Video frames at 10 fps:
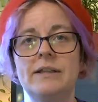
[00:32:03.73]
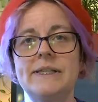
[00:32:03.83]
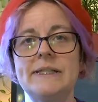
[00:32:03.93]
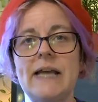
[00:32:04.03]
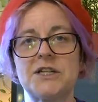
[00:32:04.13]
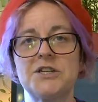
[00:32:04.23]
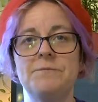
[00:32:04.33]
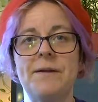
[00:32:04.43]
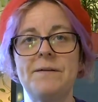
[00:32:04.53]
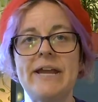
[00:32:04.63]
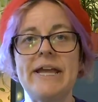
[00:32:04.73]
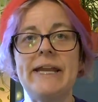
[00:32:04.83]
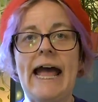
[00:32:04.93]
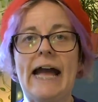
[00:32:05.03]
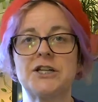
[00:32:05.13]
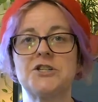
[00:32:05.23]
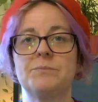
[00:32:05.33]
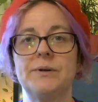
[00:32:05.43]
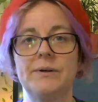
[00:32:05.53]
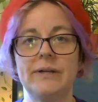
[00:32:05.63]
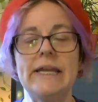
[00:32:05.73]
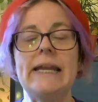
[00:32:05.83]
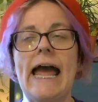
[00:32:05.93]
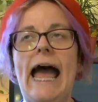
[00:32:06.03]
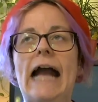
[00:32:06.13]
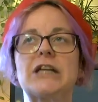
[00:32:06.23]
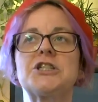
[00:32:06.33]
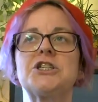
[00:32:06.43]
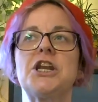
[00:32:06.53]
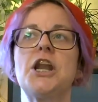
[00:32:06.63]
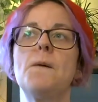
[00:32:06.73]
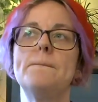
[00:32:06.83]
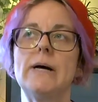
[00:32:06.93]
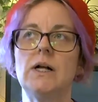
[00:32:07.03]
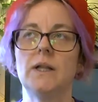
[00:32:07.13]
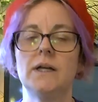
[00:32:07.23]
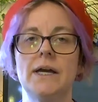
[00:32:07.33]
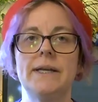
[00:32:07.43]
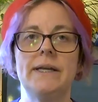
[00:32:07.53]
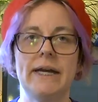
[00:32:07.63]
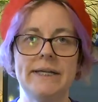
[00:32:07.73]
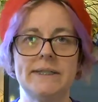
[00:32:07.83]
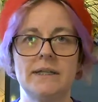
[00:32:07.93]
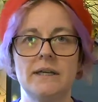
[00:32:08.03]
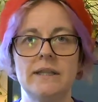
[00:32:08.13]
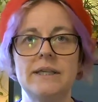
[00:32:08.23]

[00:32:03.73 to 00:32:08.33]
This is actually a very inactionable, inactionable night.